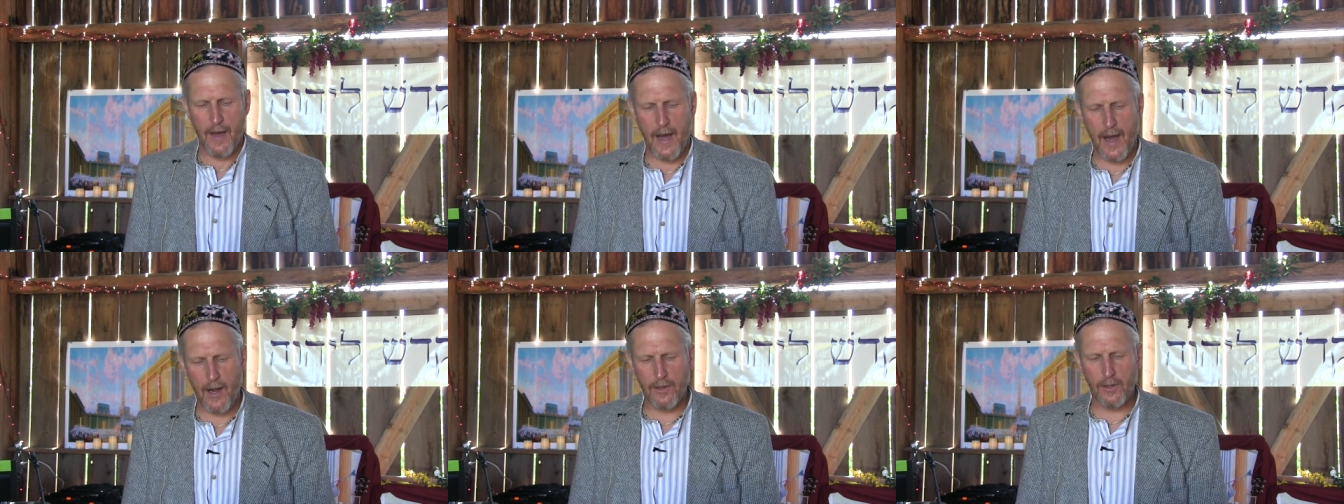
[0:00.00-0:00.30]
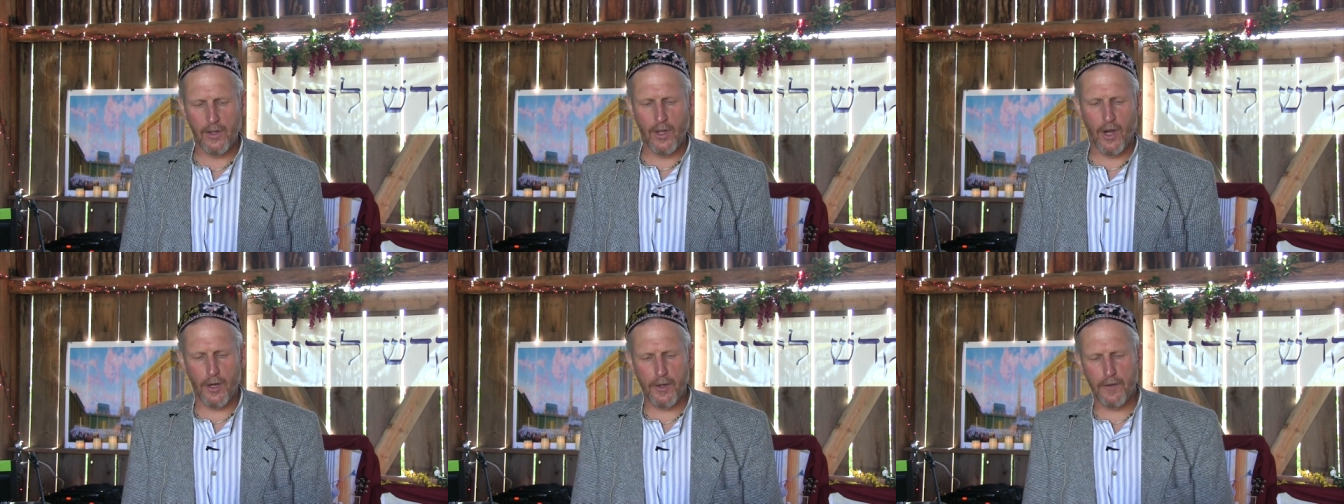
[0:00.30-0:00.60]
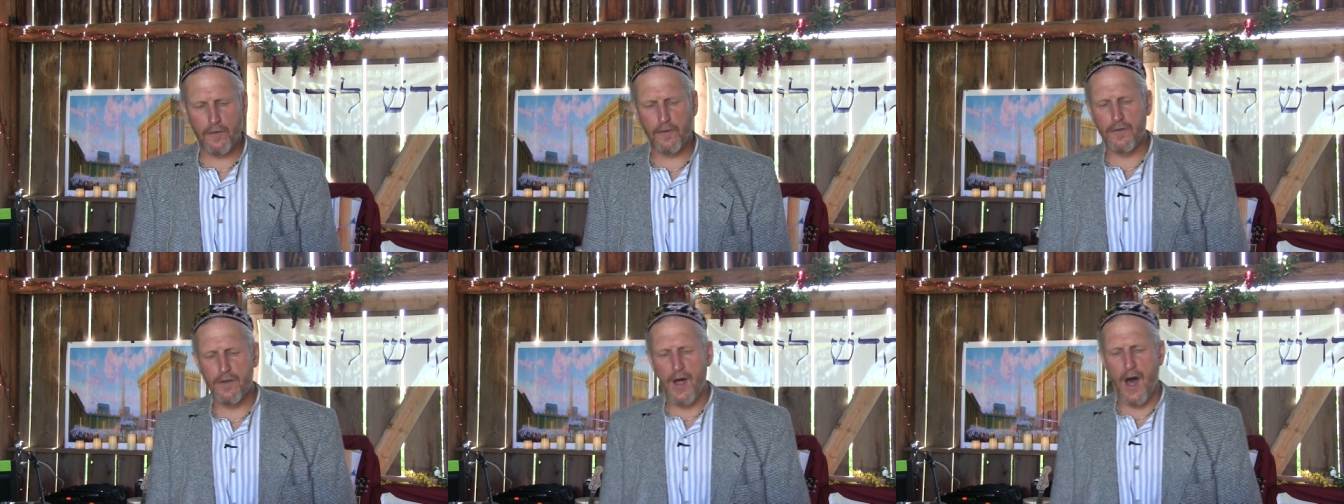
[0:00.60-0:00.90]
our
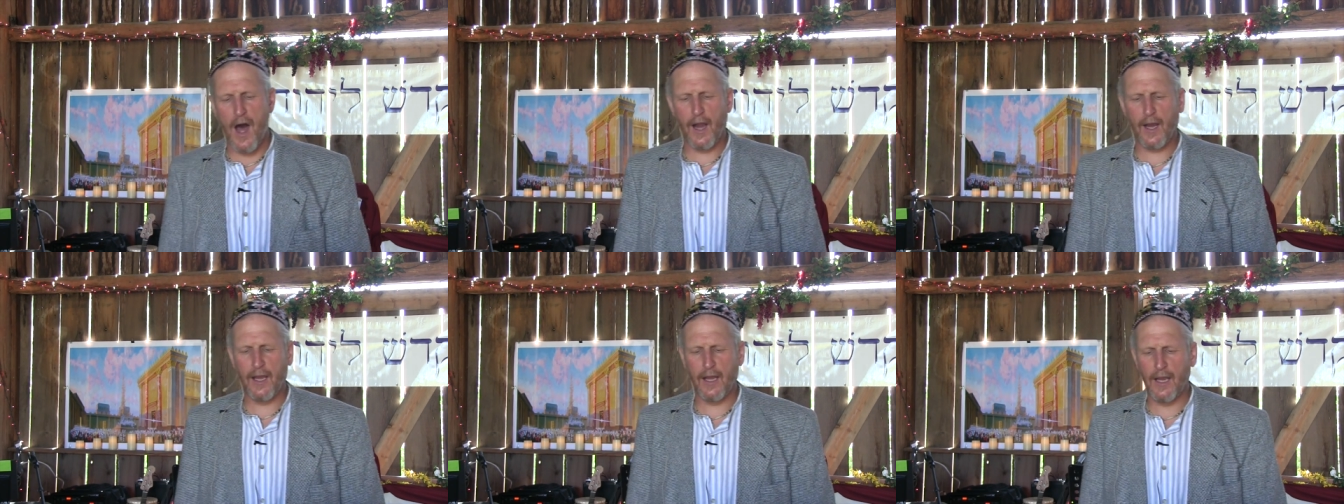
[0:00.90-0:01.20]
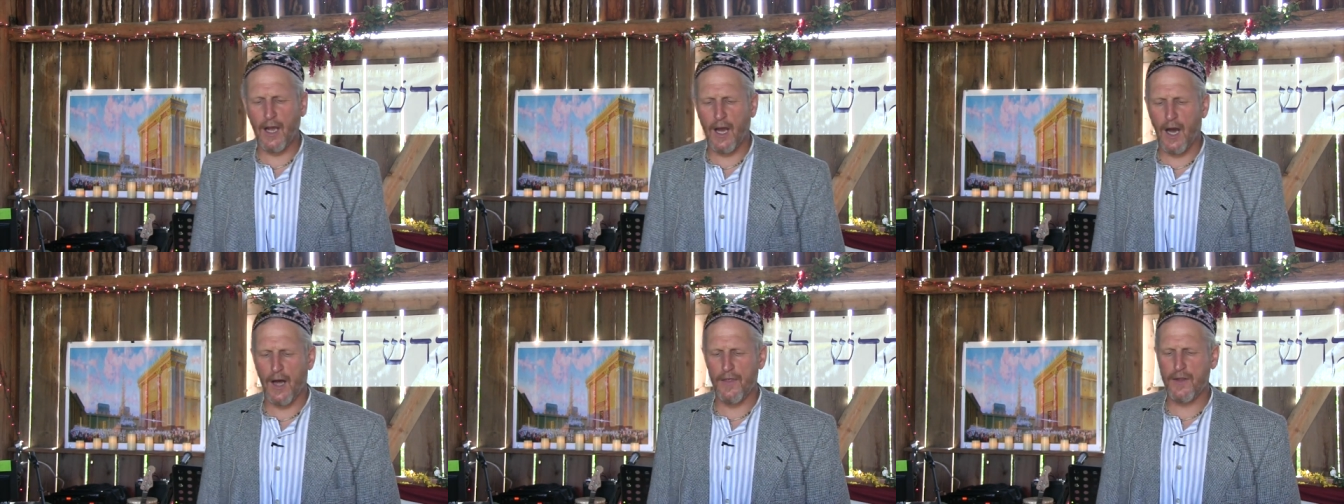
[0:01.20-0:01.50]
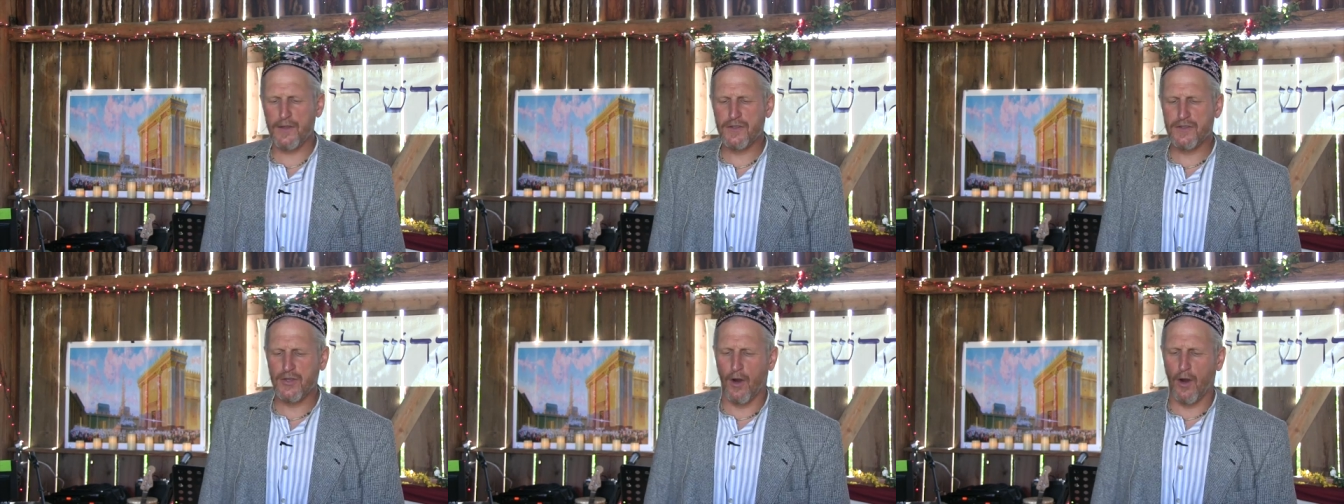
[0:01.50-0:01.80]
Lord is knocking on
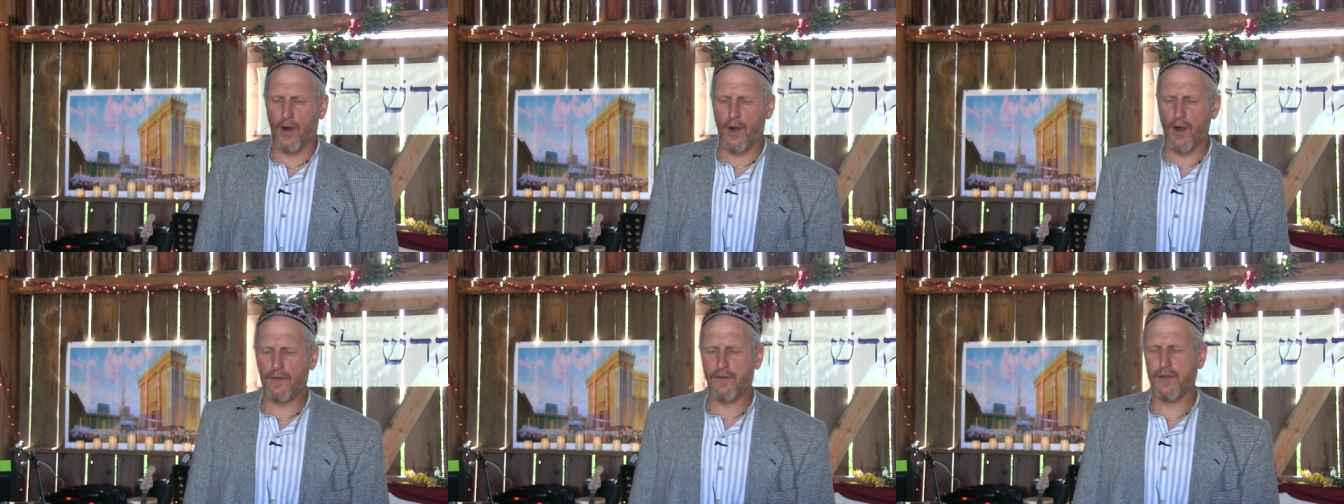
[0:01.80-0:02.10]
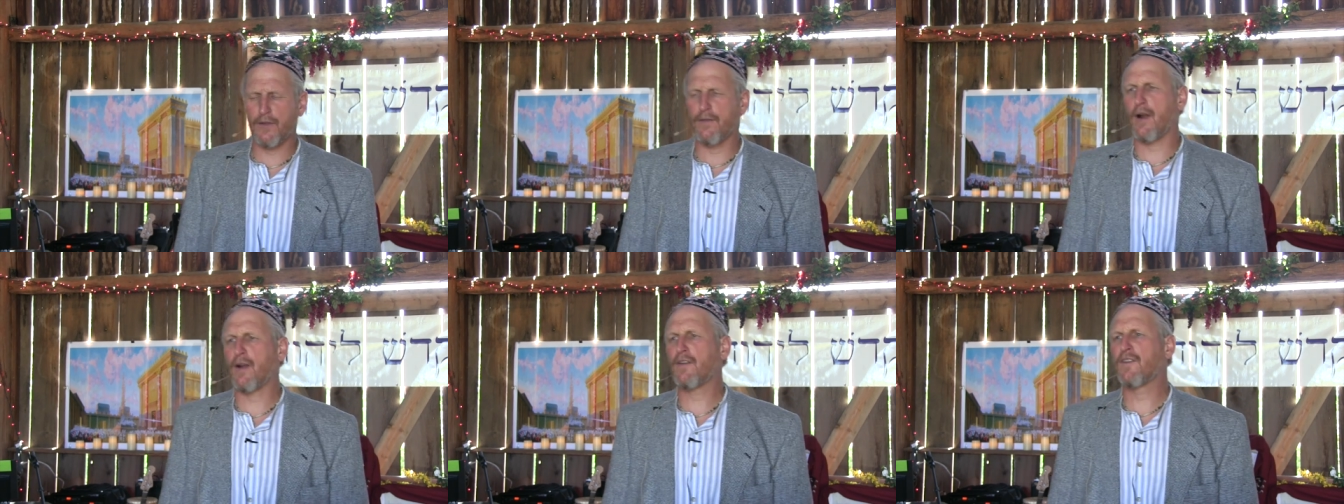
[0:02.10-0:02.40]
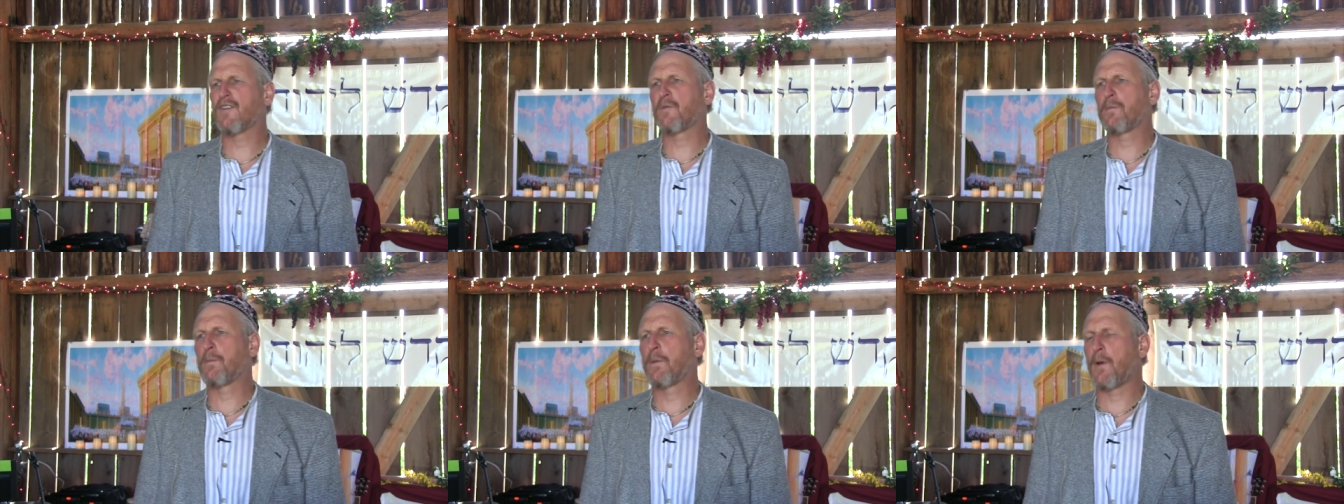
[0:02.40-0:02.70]
the doors of our
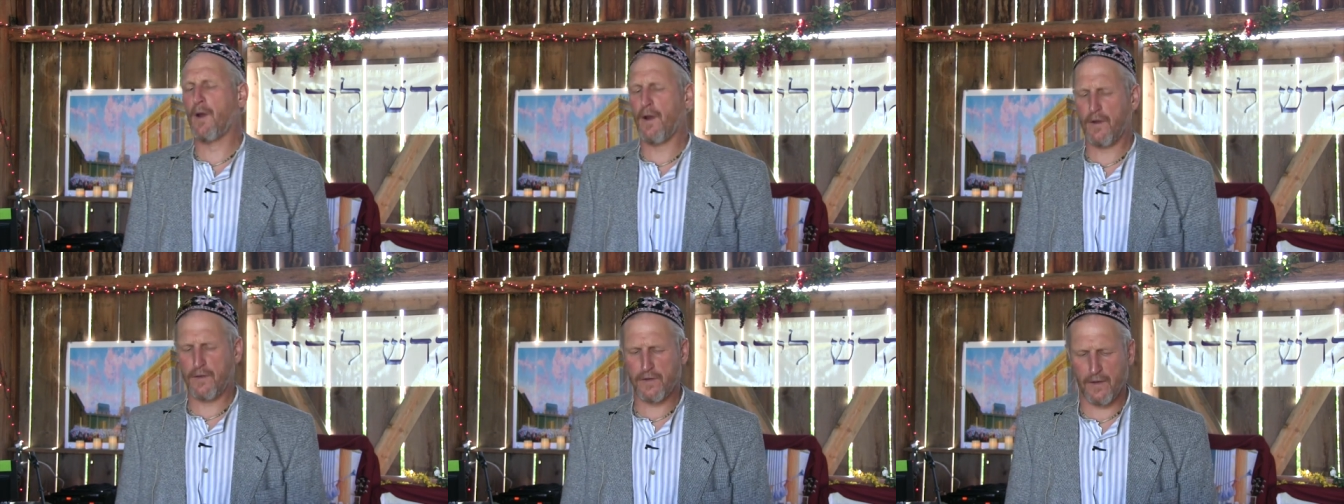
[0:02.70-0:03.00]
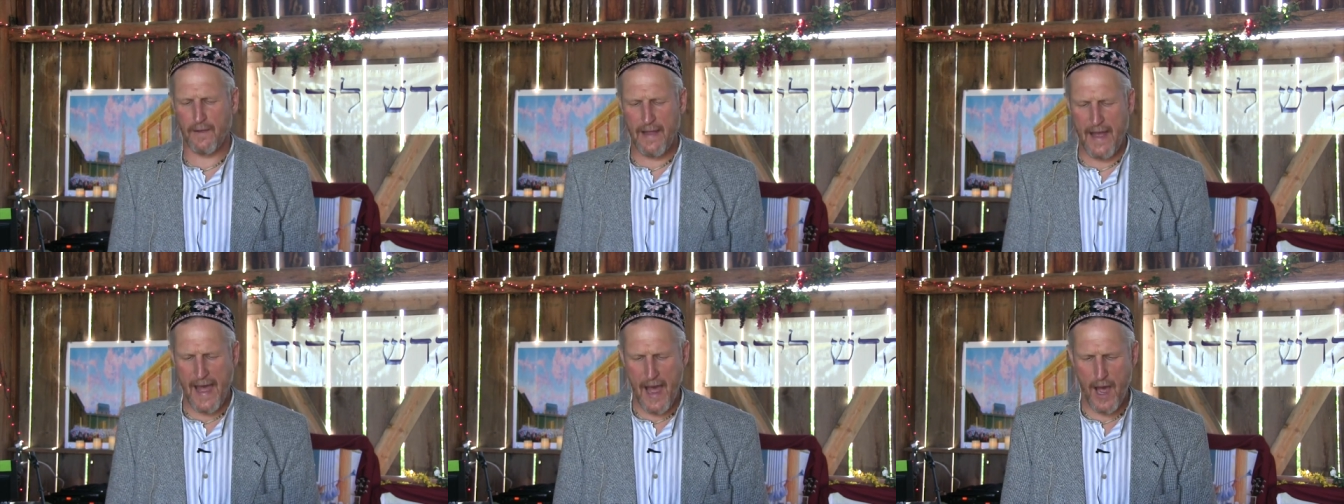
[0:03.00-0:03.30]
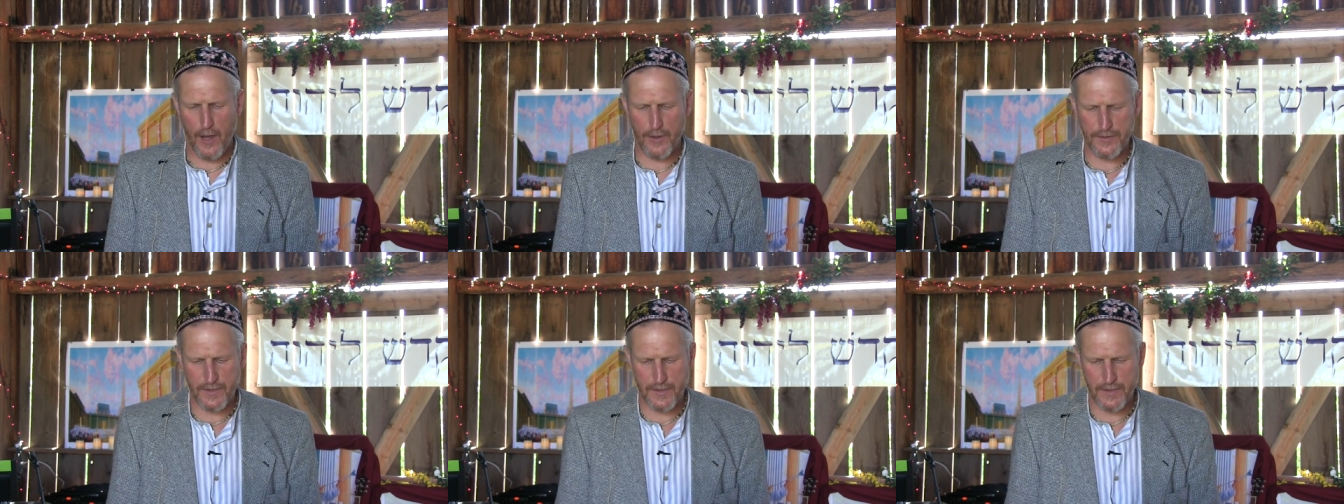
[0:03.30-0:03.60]
spiritual
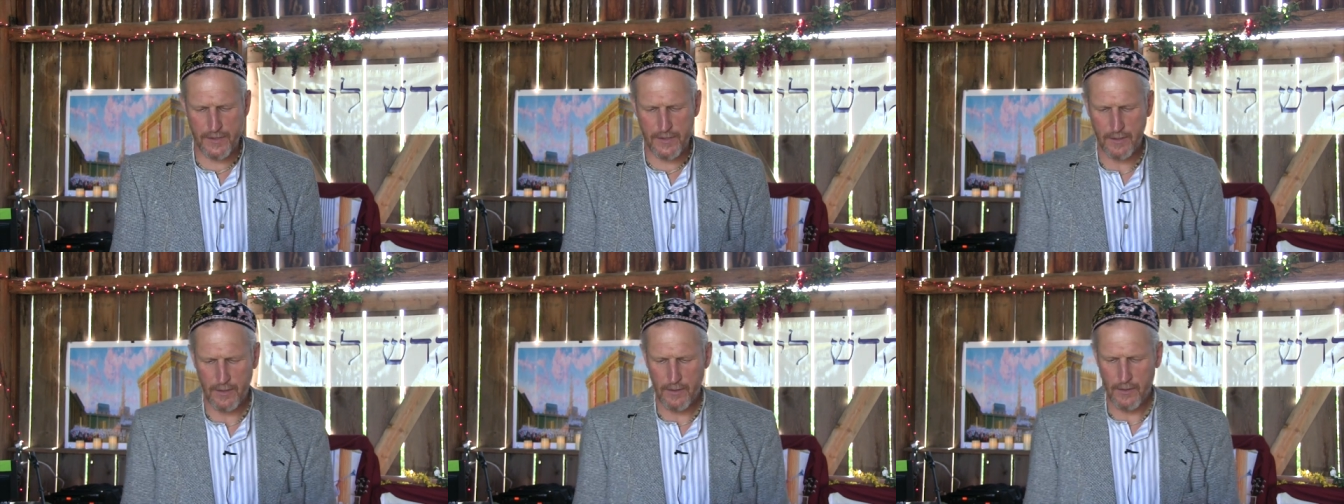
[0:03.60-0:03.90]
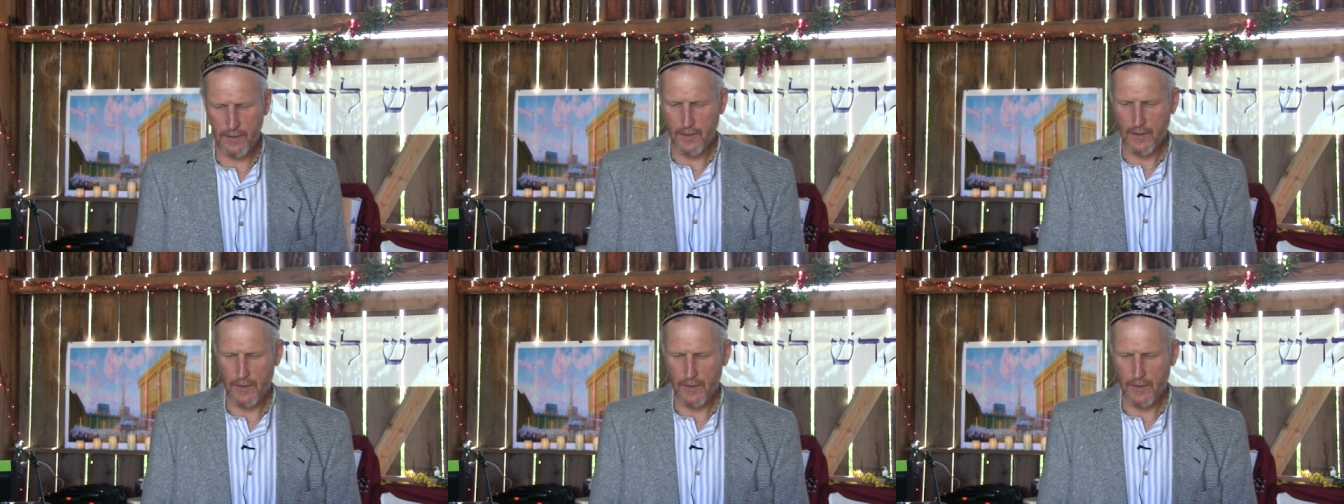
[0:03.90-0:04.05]
houses